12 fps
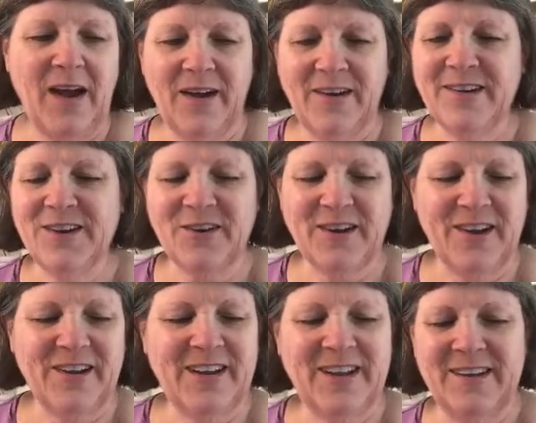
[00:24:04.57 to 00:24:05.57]
how you're
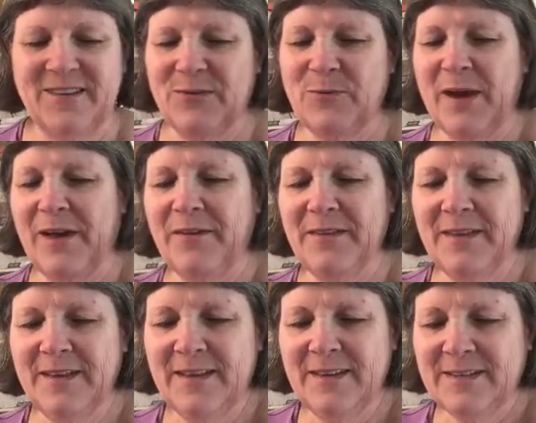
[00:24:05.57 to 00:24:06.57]
cutting as well.
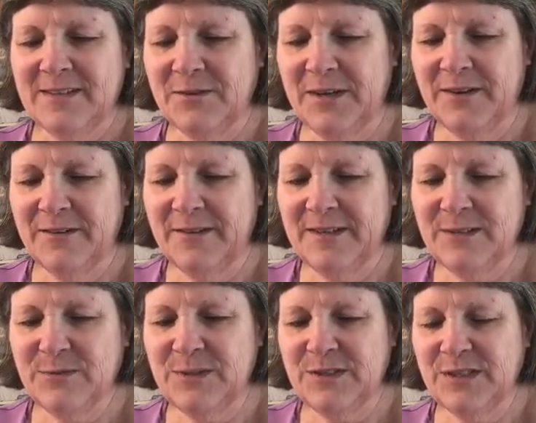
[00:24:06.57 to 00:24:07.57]
So here, this
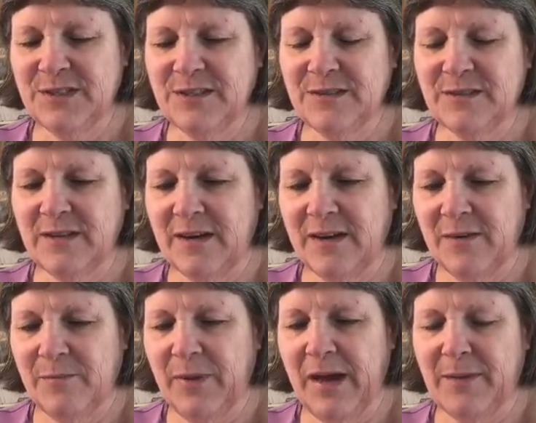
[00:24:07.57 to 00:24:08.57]
one just
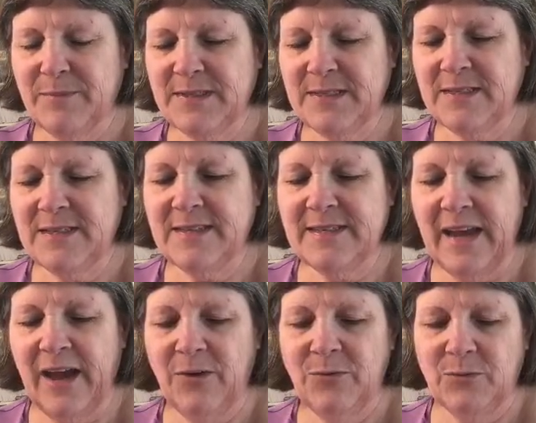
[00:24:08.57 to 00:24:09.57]
pops
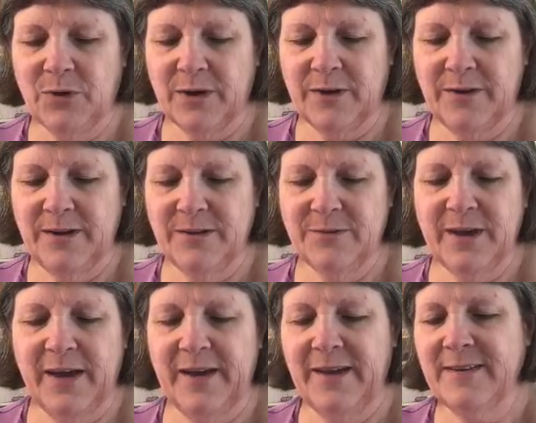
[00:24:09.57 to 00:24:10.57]
downward.
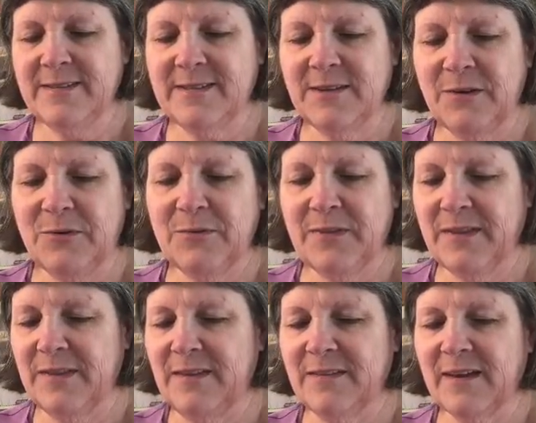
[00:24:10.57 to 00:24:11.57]
Okay, so
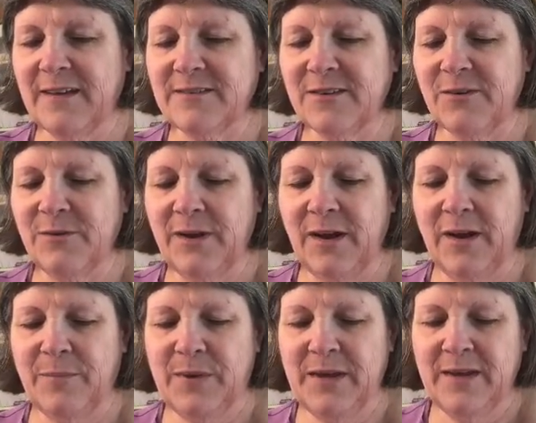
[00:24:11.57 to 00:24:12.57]
these guys are going
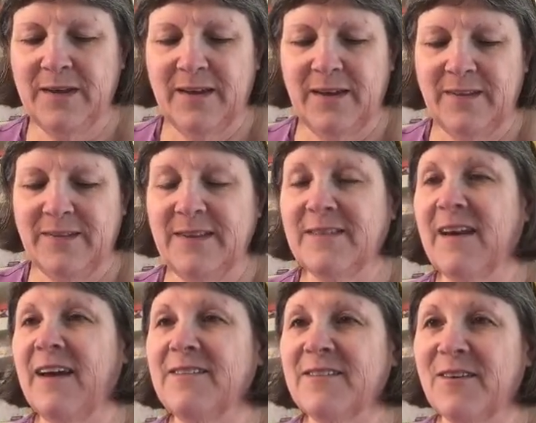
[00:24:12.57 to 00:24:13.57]
up and these
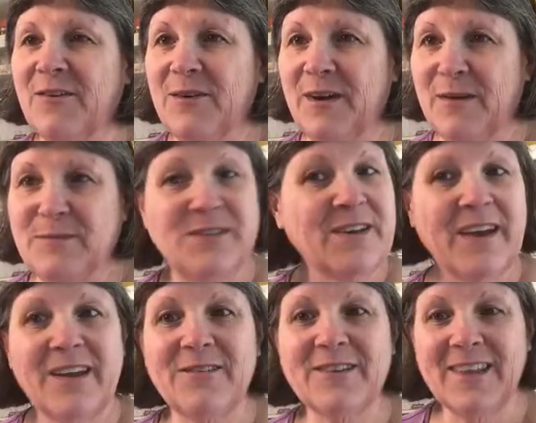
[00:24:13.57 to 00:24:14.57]
guys are going up, so you
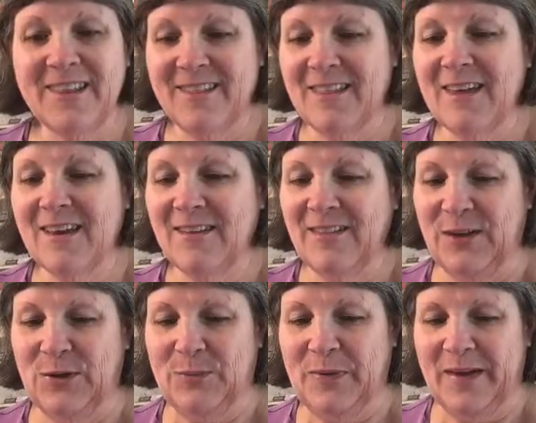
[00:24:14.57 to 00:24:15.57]
gotta really think a
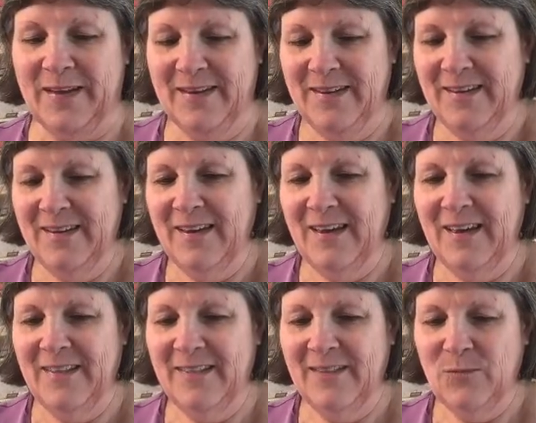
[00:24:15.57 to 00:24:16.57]
little bit,
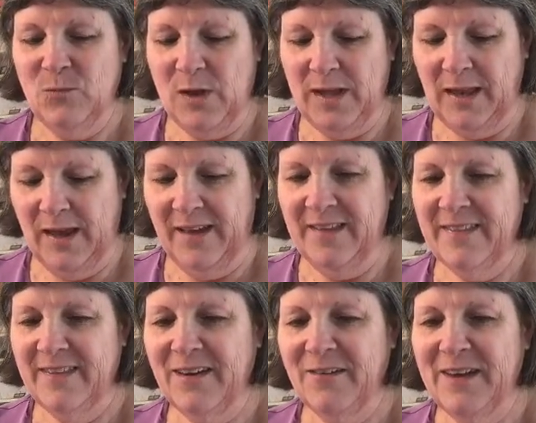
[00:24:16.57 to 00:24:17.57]
and voila,
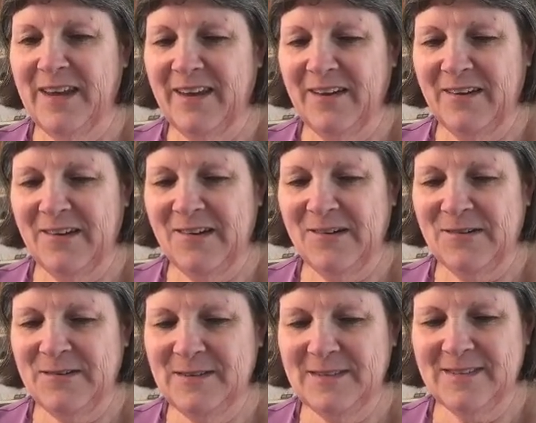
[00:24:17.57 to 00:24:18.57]
there we
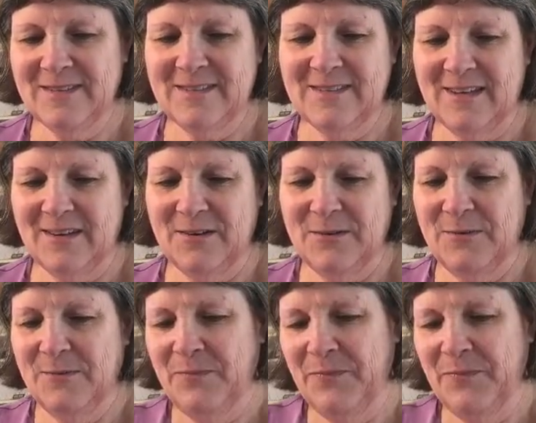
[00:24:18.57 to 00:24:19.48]
go. So